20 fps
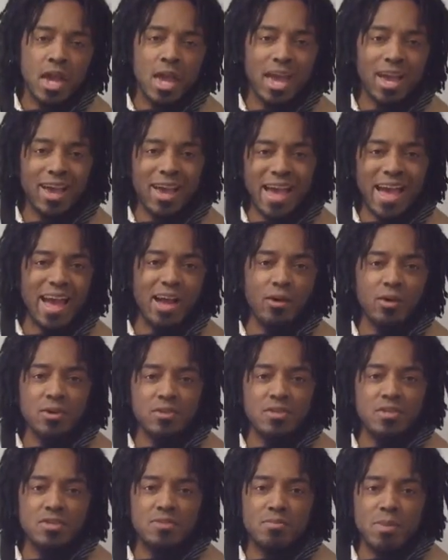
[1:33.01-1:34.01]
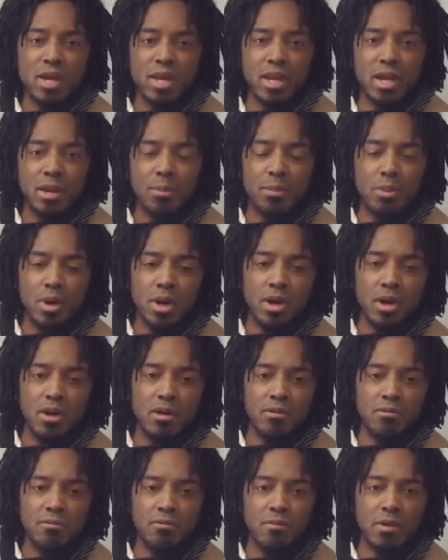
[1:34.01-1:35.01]
And Congress is made up
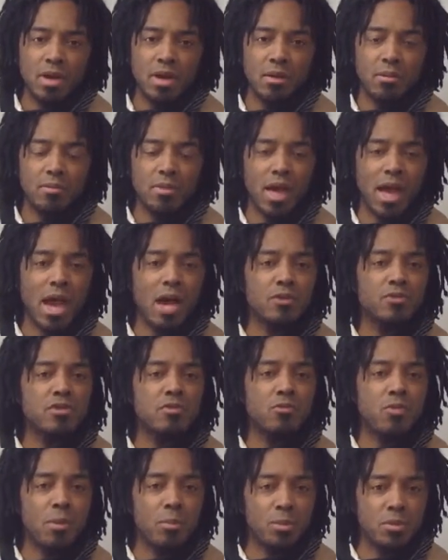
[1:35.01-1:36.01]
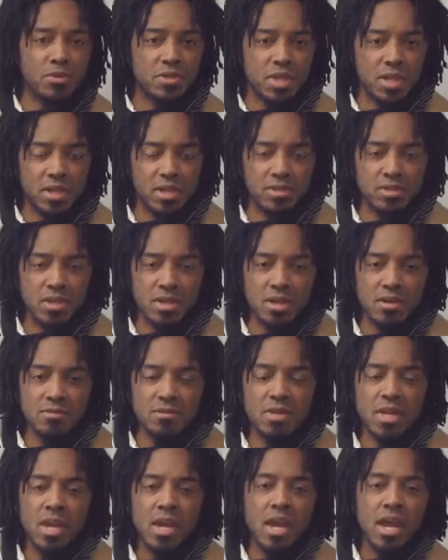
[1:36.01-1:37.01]
of uh, the House of
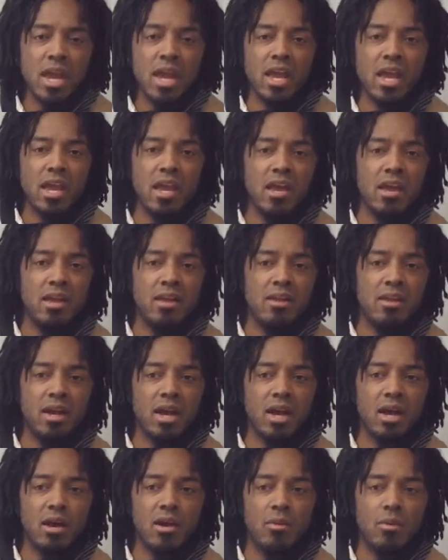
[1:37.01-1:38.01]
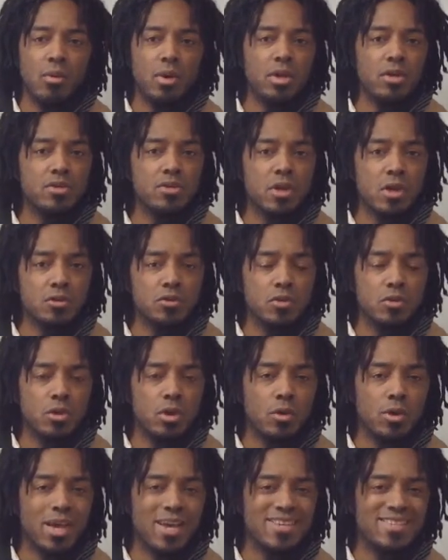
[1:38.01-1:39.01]
Representatives and uh, what is also
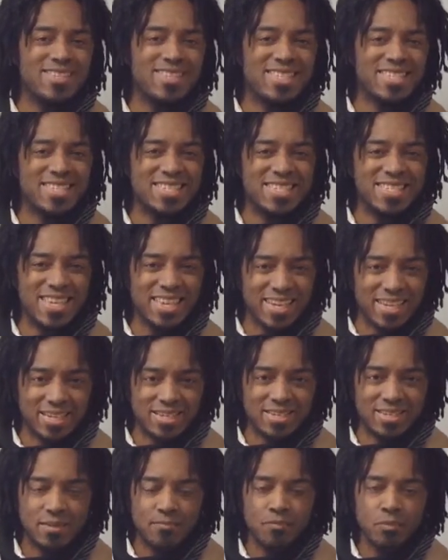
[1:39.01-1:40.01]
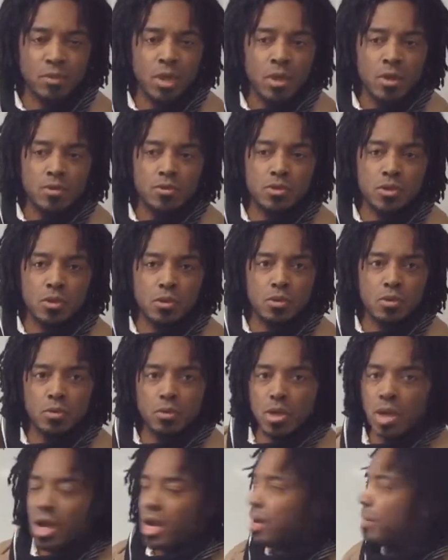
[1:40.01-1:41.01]
known as the Senate.
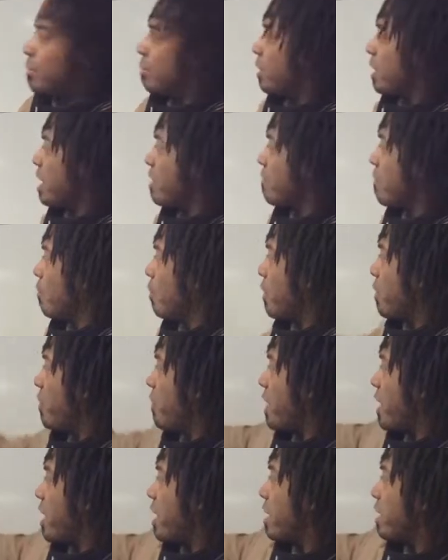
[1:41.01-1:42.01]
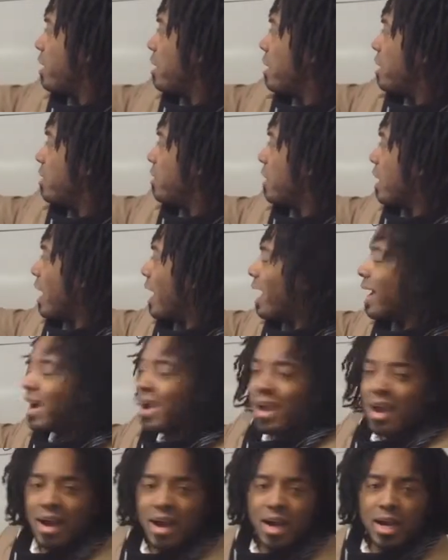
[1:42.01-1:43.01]
So uh, even within uh,
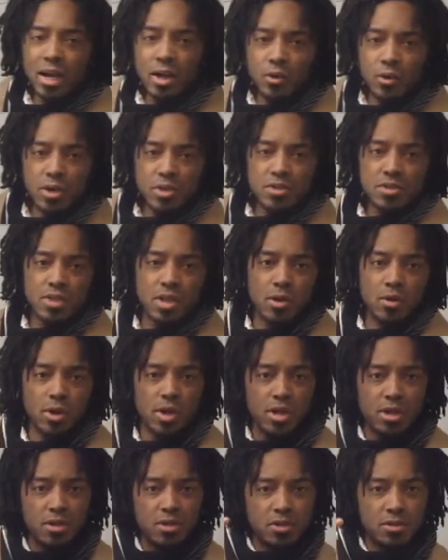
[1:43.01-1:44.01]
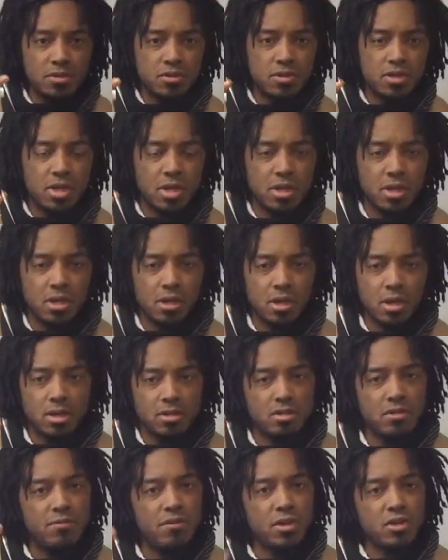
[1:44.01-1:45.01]
Congress, there is a
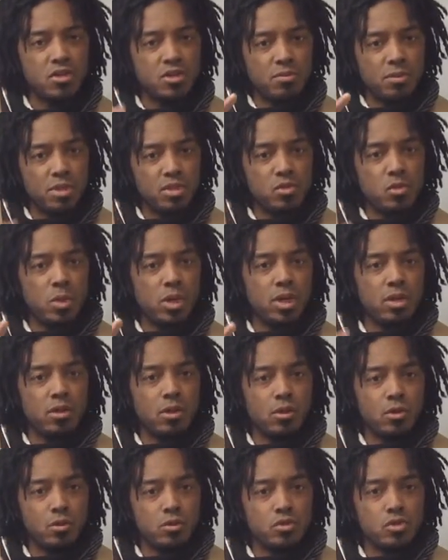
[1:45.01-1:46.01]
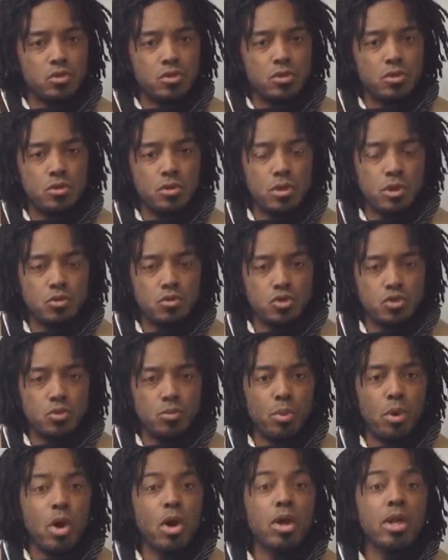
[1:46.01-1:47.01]
division between those, those two
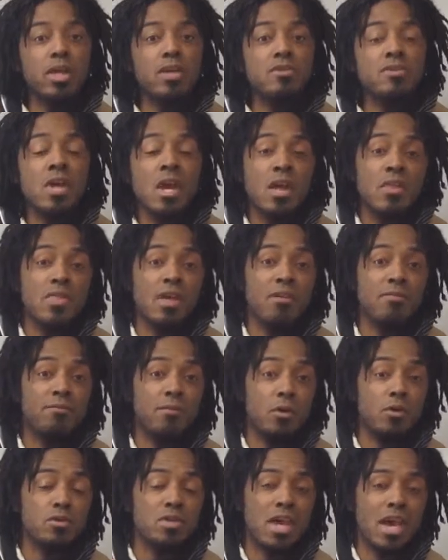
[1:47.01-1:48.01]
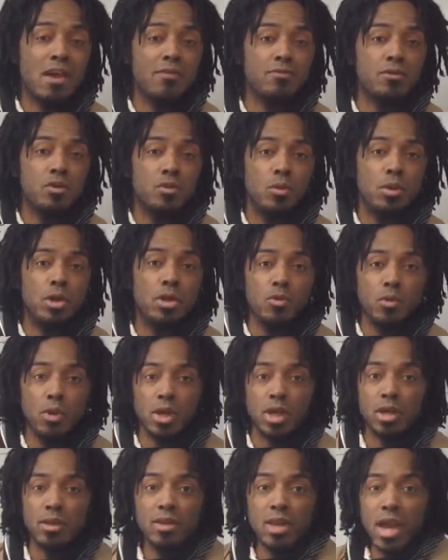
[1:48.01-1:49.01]
parties that folks have to
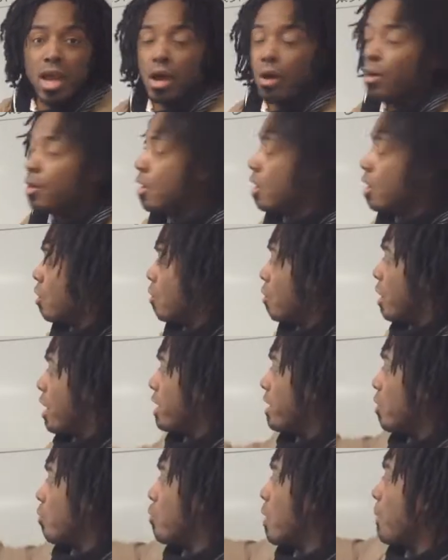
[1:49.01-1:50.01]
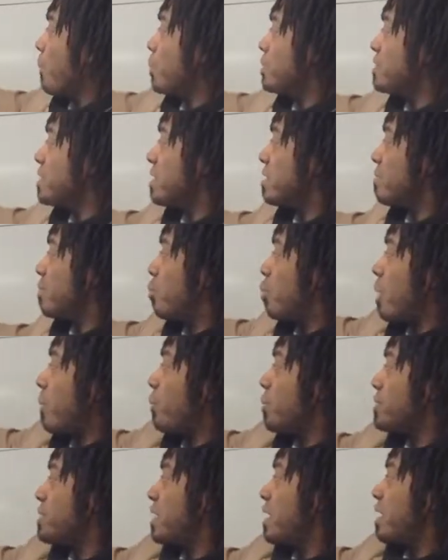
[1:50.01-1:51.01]
agree. Now, in a
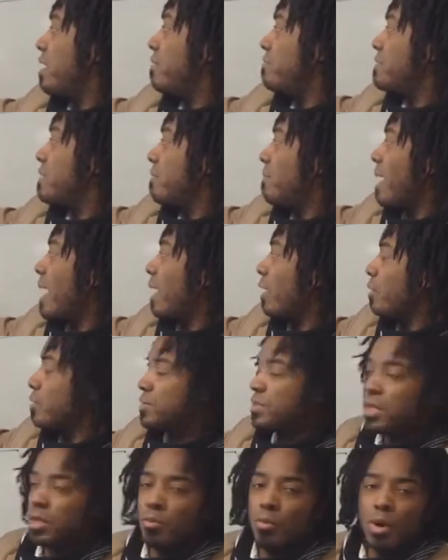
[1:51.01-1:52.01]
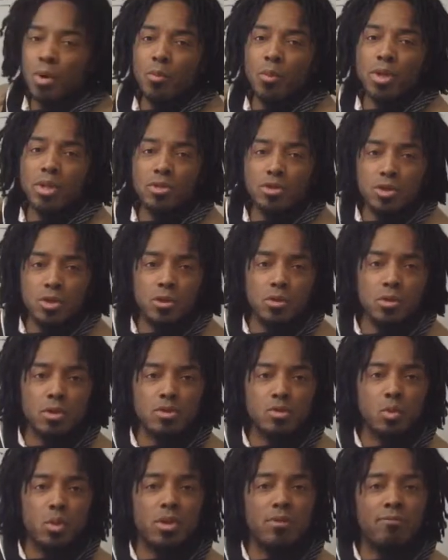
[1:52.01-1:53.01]
representative democracy, what we do
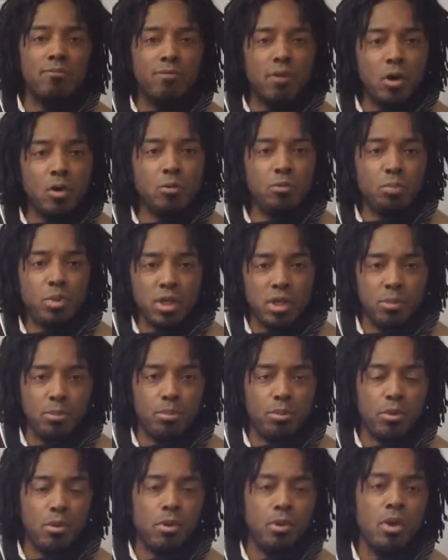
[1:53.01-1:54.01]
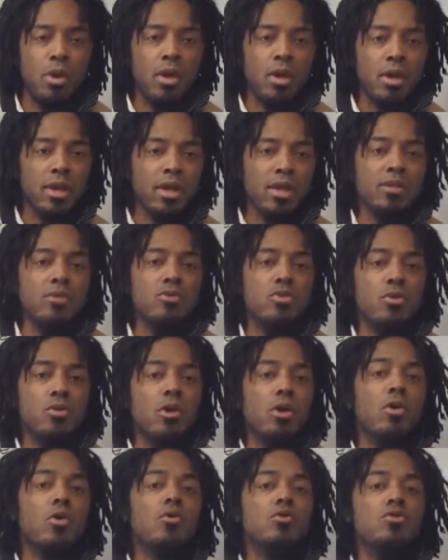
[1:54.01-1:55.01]
is we vote people into
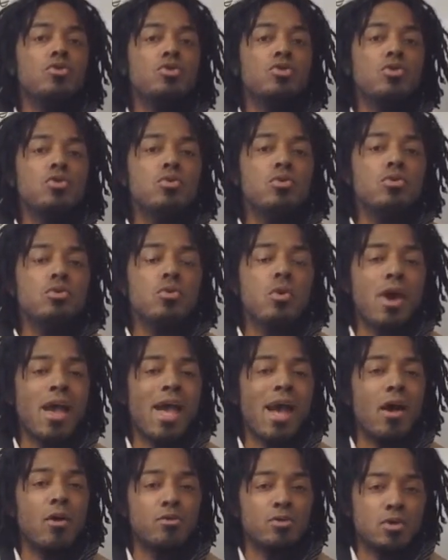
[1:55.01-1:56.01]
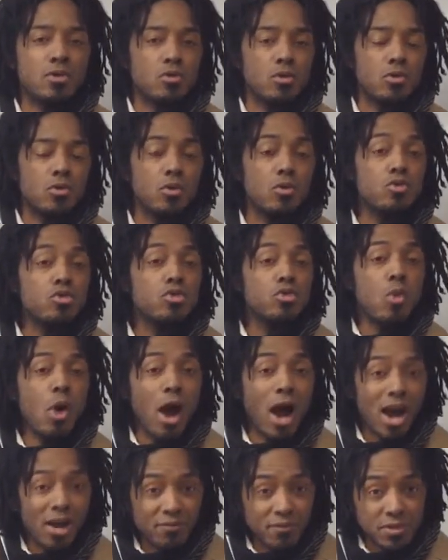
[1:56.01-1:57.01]
those two houses or those two
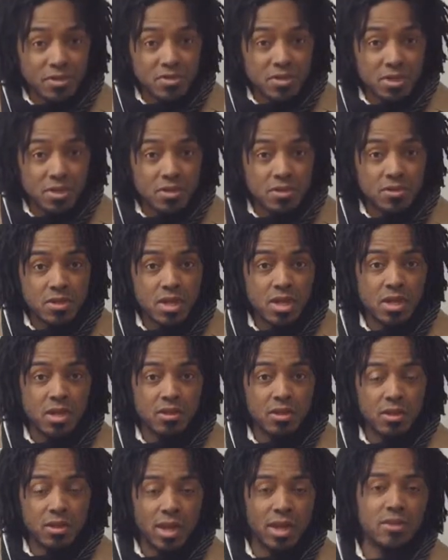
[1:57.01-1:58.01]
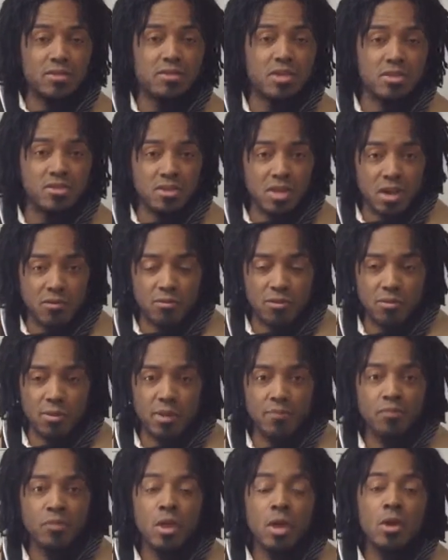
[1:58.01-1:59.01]
offices in the United States
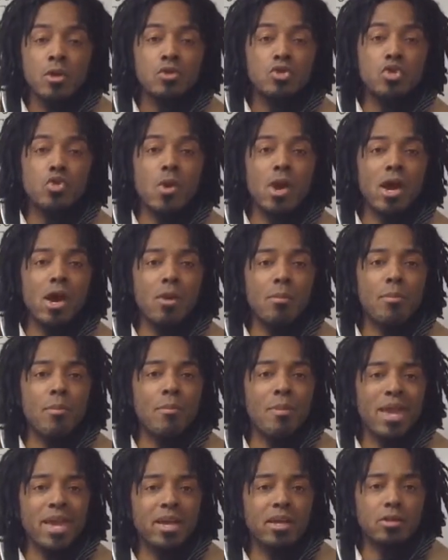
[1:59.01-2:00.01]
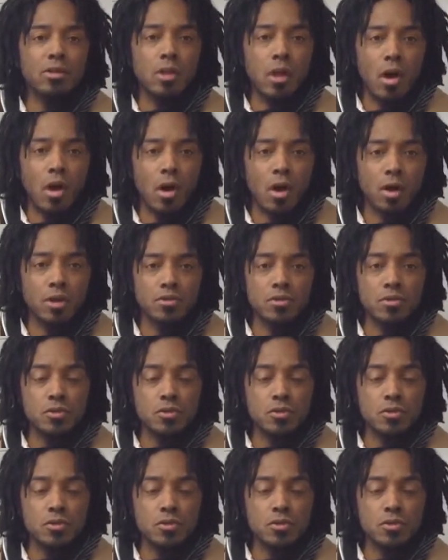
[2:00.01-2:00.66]
government to help make laws.